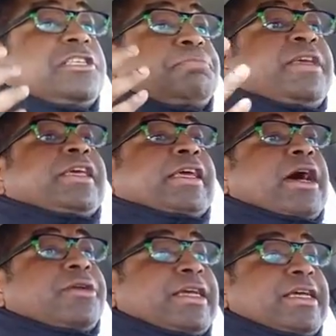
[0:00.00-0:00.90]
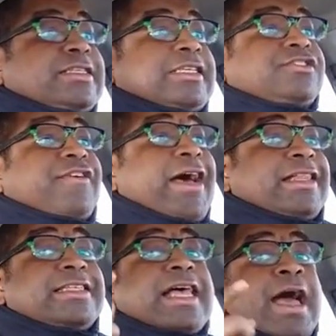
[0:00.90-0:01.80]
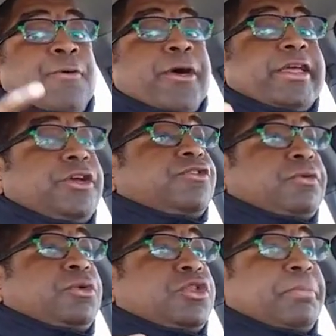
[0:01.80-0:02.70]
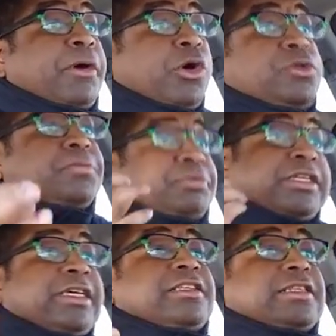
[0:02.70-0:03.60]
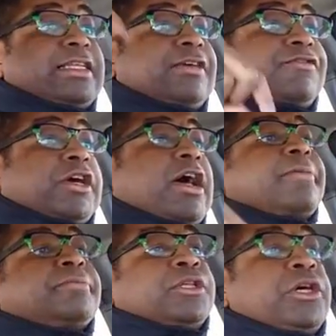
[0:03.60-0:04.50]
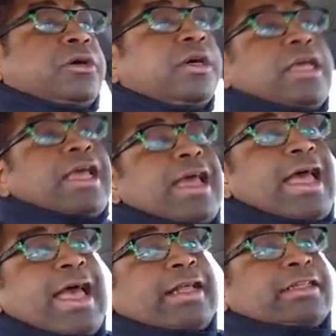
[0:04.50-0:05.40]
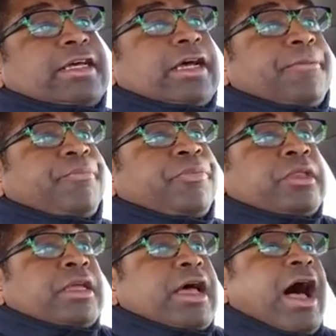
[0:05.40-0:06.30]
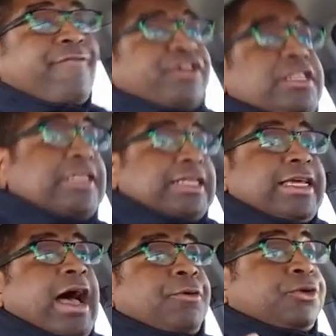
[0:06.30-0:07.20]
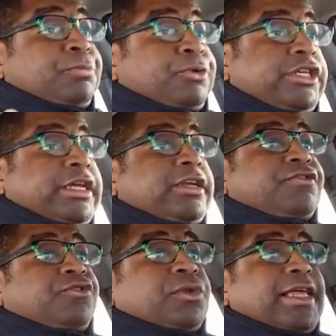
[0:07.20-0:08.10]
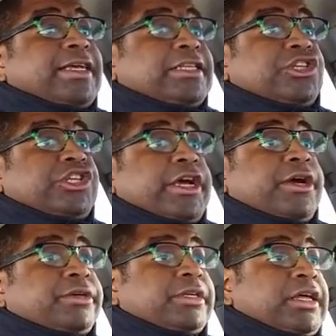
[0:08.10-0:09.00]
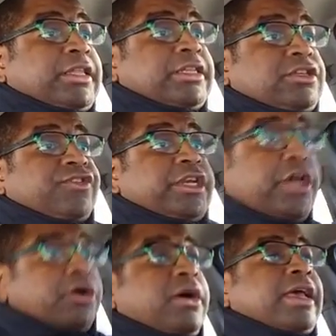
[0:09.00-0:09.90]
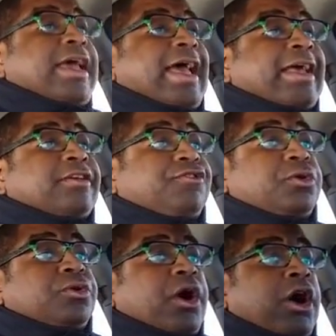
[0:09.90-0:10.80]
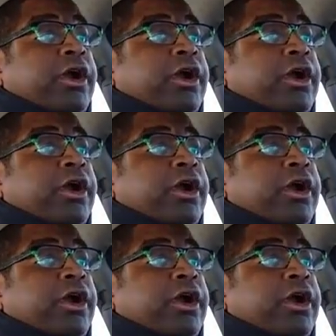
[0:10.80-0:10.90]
speaking out against this violence, I want to hear from you the most. Please leave a comment below. And obviously, I would appreciate it if you liked and shared this video. And if you